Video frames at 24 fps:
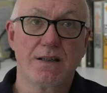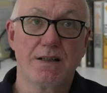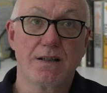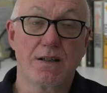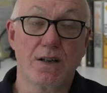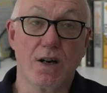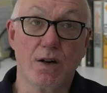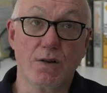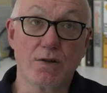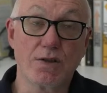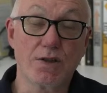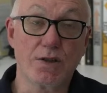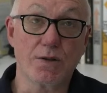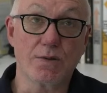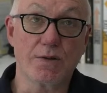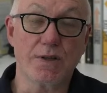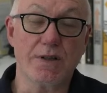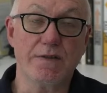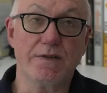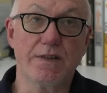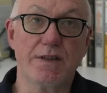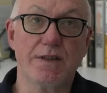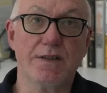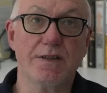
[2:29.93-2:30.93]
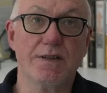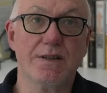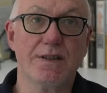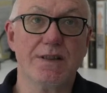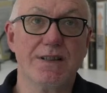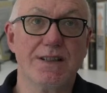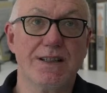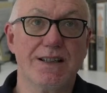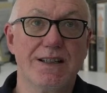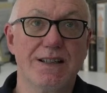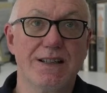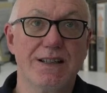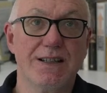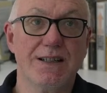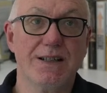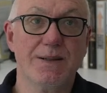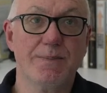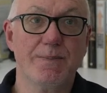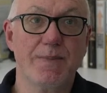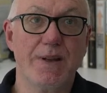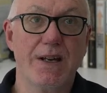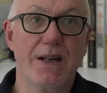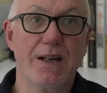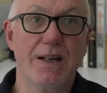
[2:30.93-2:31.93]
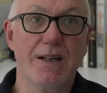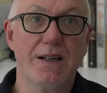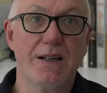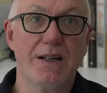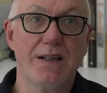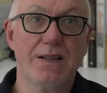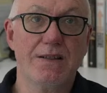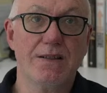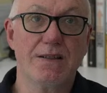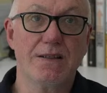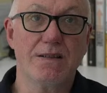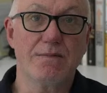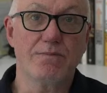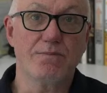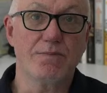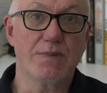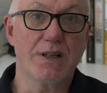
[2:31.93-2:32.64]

Cotu even, and